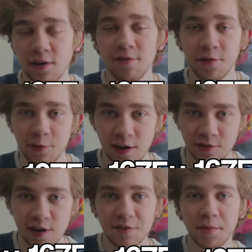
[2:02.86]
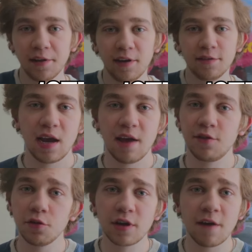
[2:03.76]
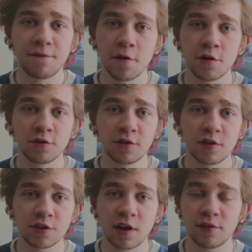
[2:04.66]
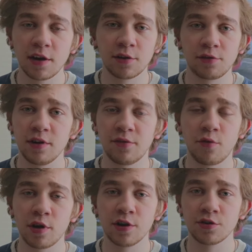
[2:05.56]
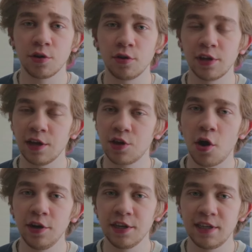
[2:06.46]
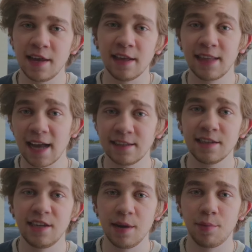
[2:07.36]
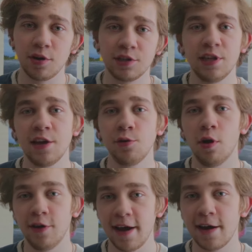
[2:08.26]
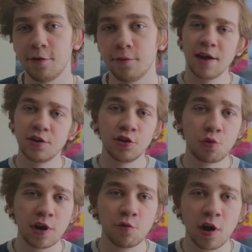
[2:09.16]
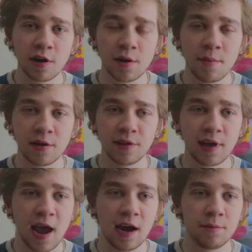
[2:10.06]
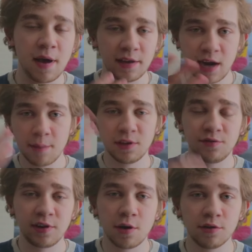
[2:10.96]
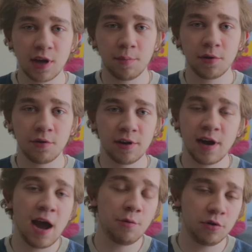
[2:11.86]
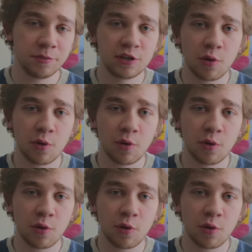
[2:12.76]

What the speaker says: of filming every day of my life. If you look at photos of yourself that are 3 or 4 years old, it's hard to say that that's the same person that you are now. I turned 21 in a month, and by the time this video is uploaded, I will be